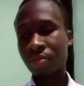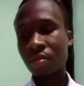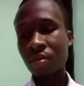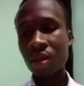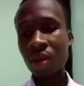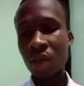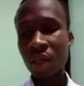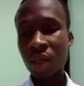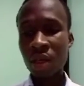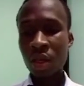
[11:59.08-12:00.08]
Okay,
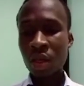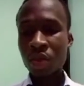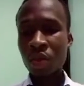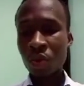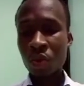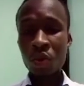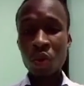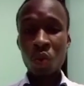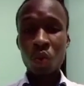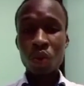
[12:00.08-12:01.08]
so we'll
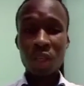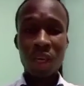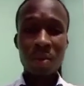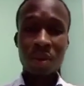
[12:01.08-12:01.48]
talk about the